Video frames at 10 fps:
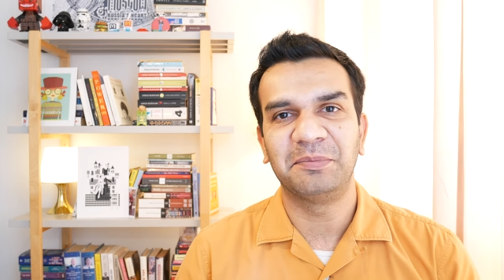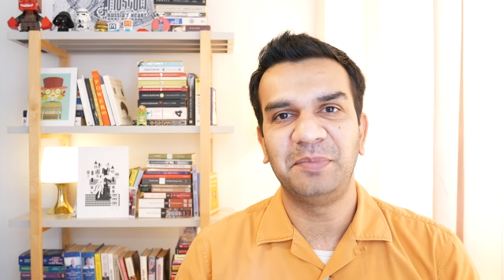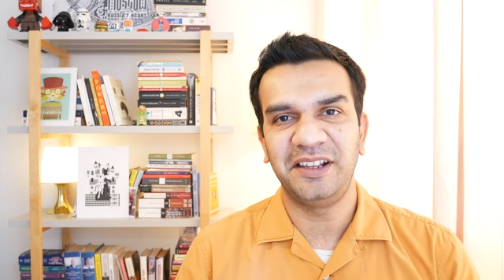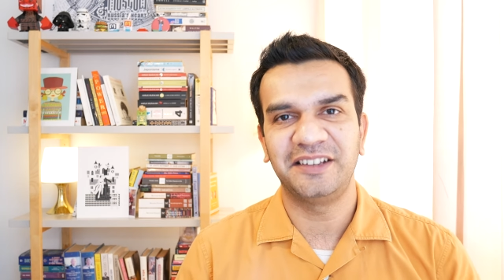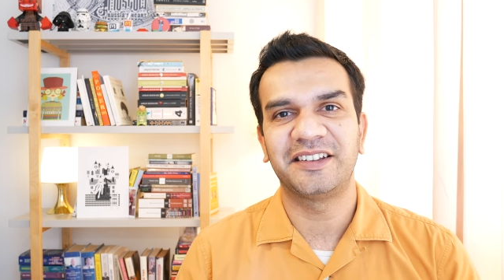
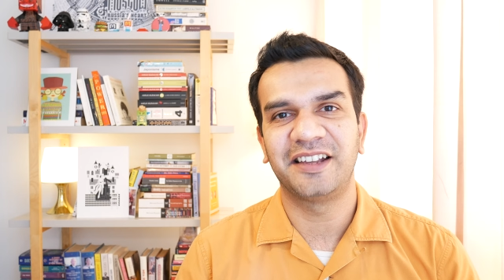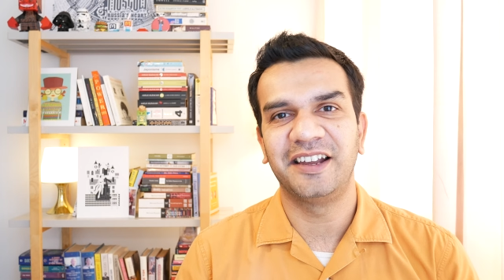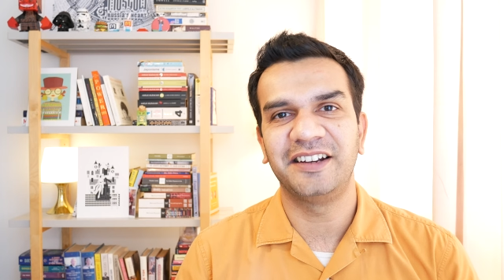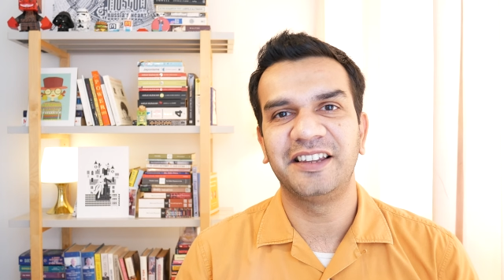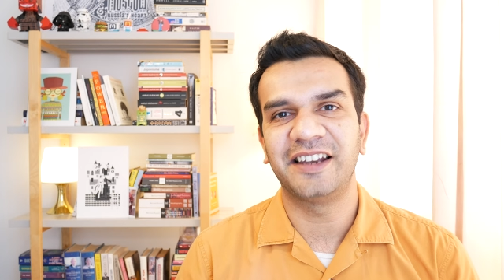please
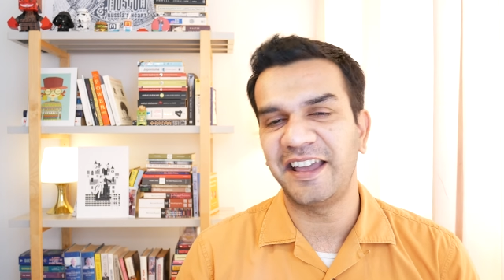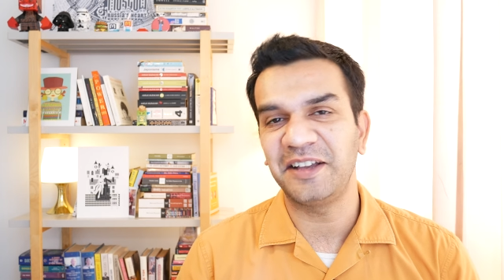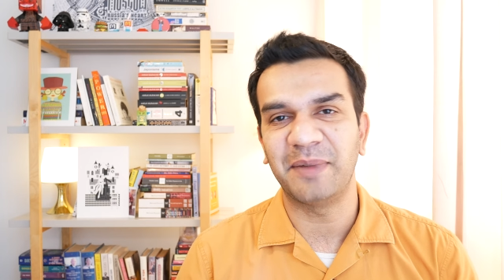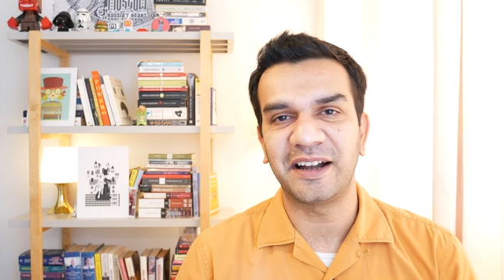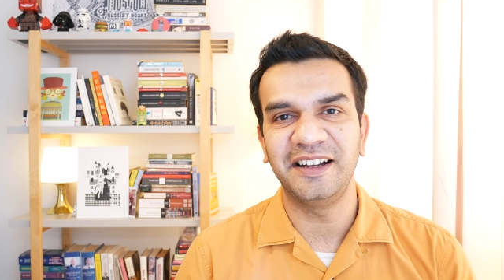hit the
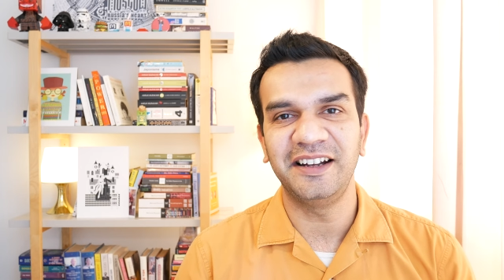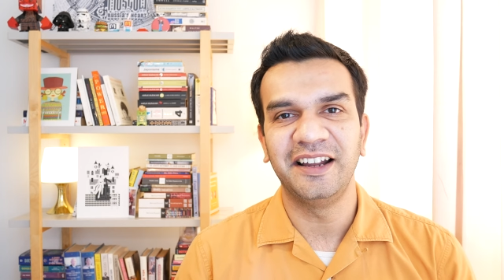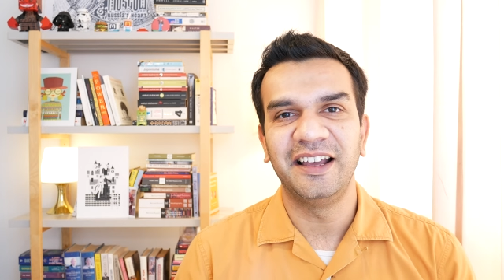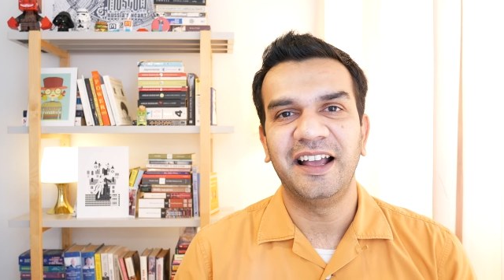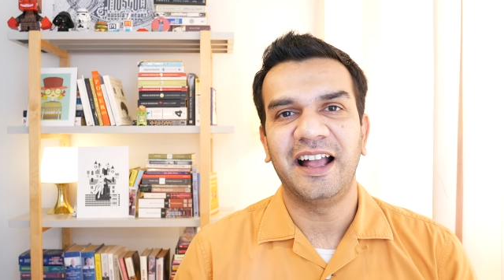like button.
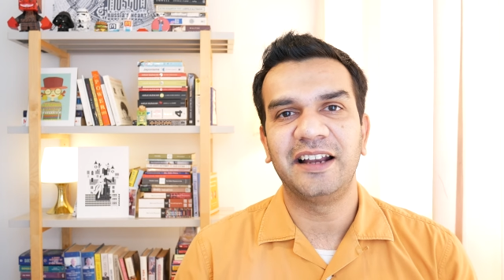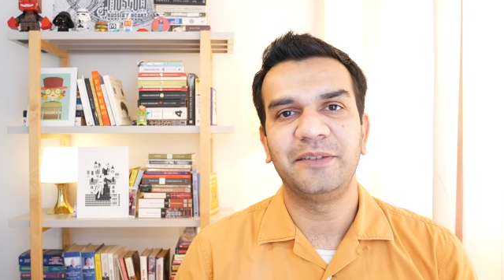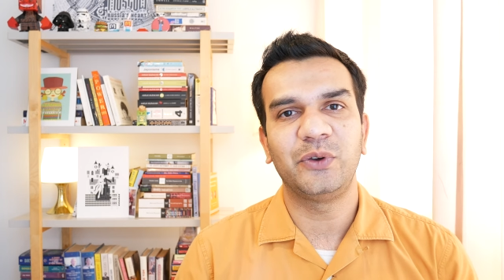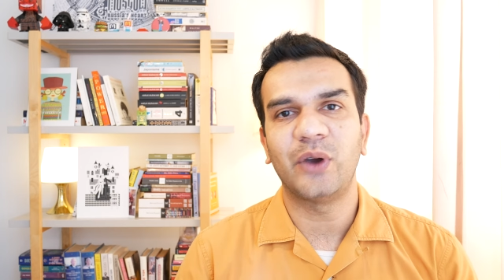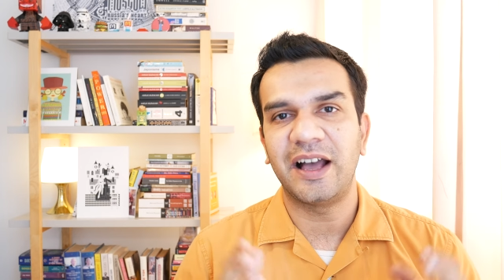And
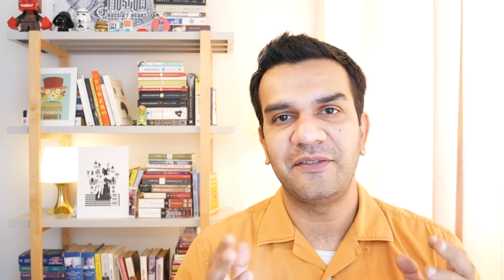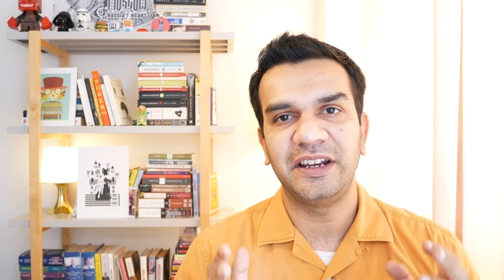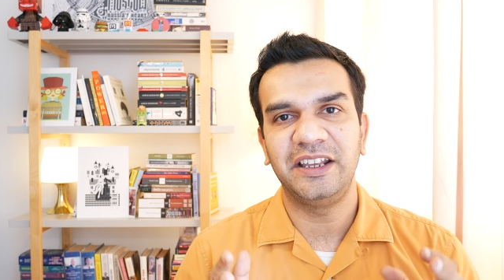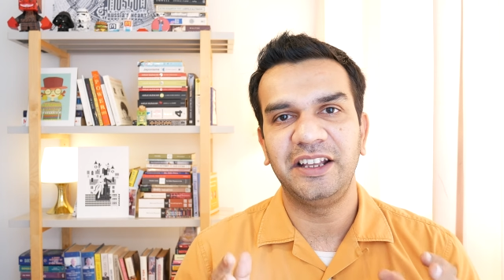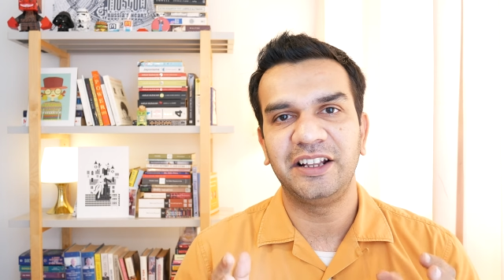if you have
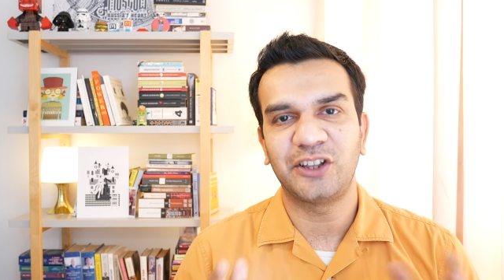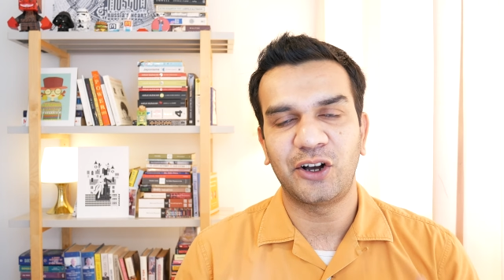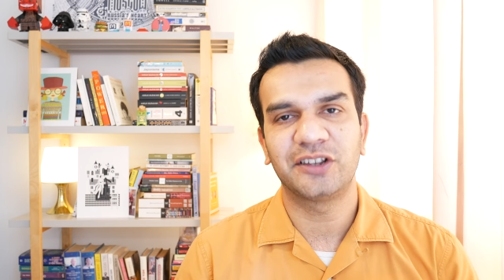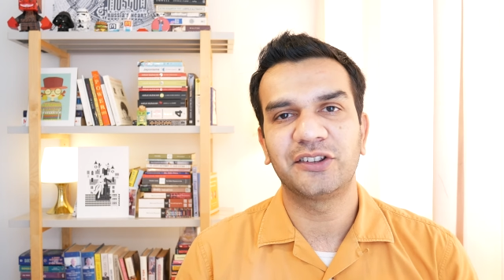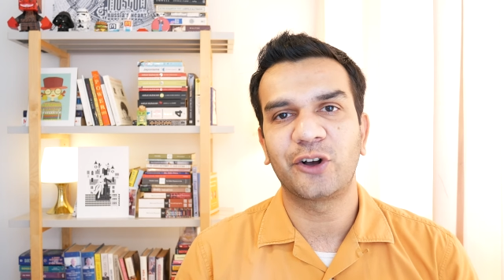any
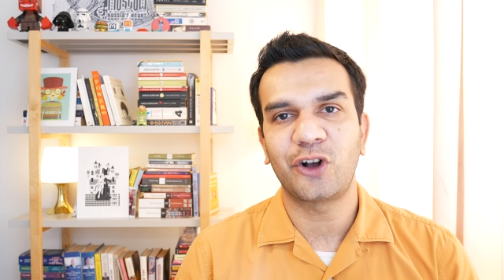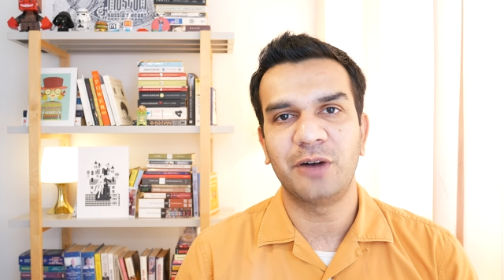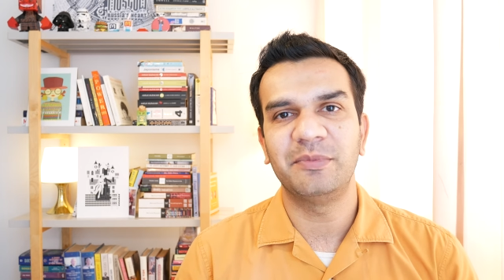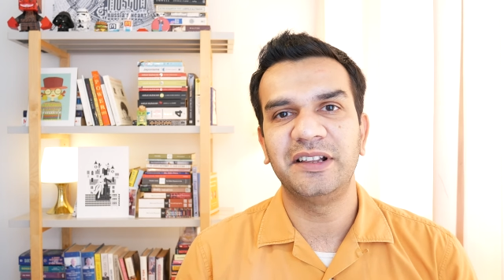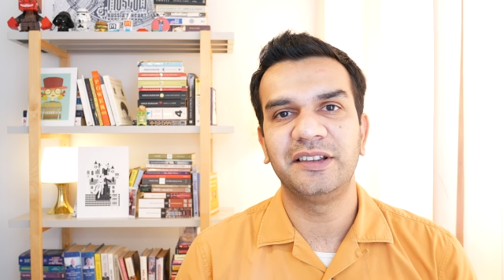thoughts or
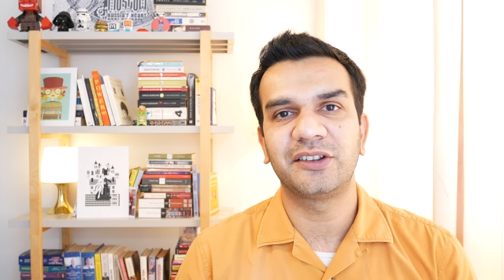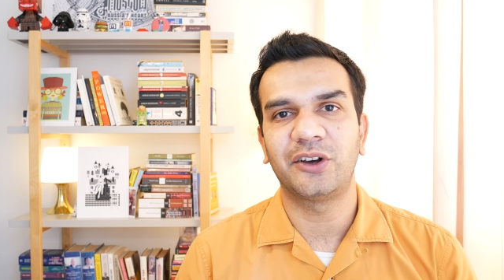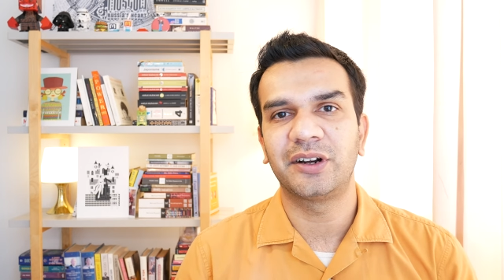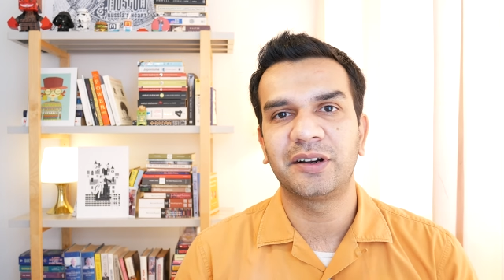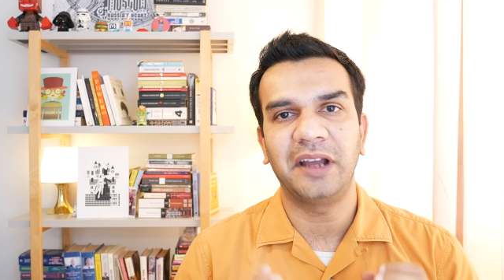comments
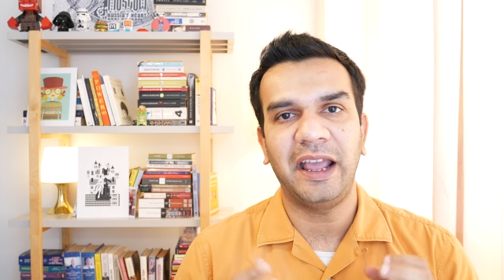or